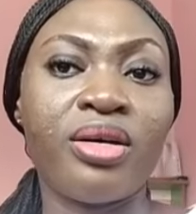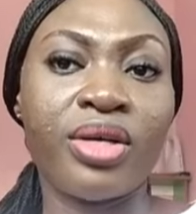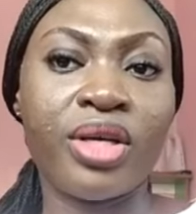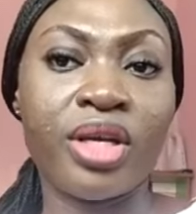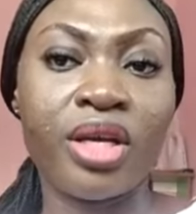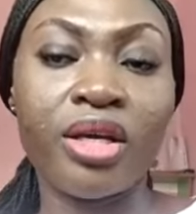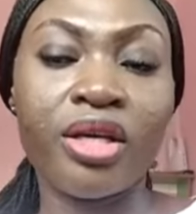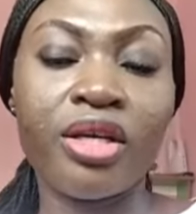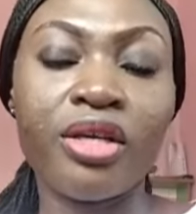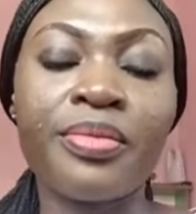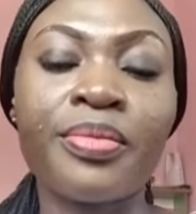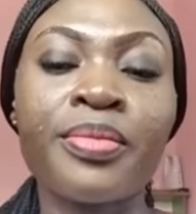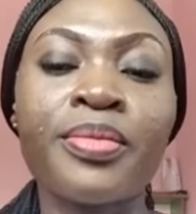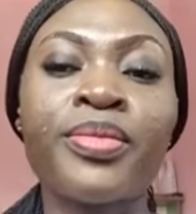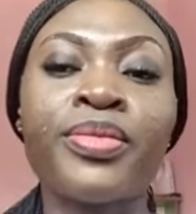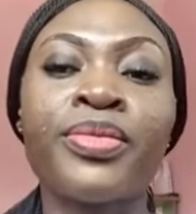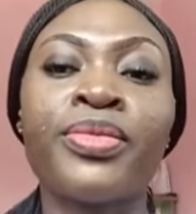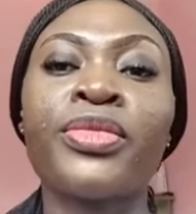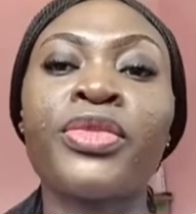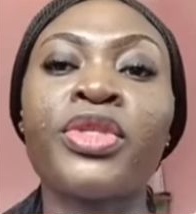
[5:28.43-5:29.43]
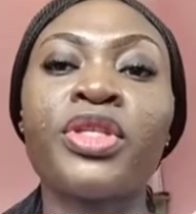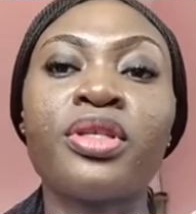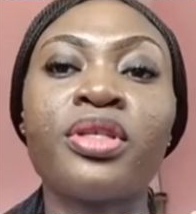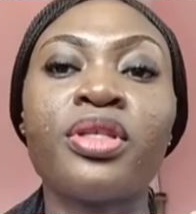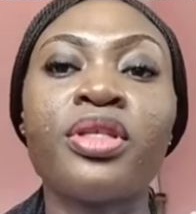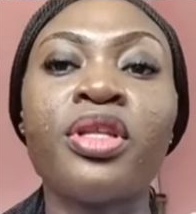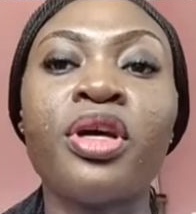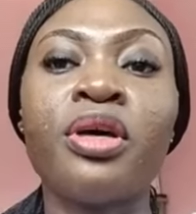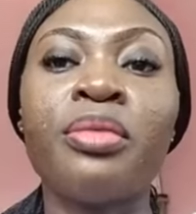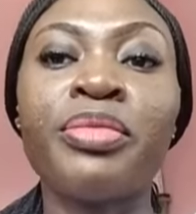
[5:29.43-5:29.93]
Okay.
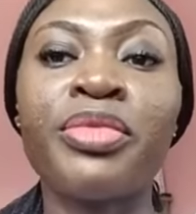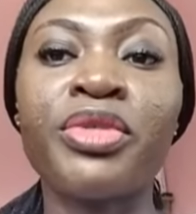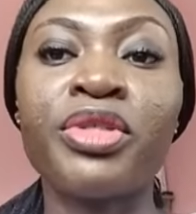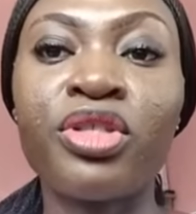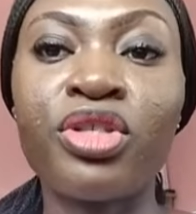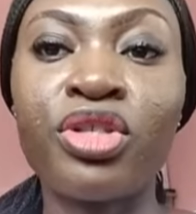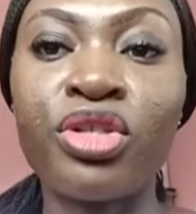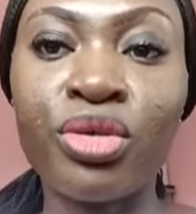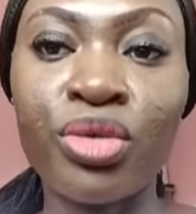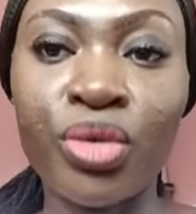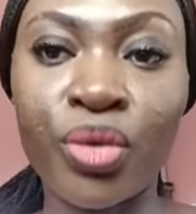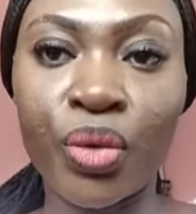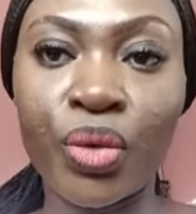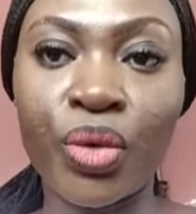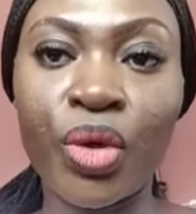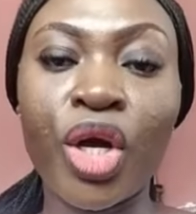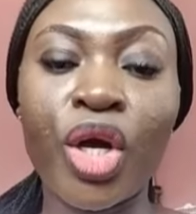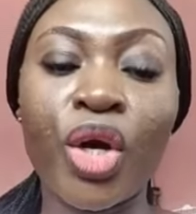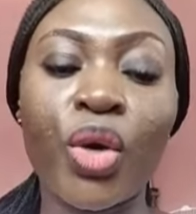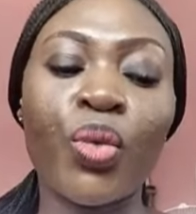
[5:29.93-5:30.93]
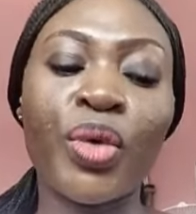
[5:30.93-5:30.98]
So number 2,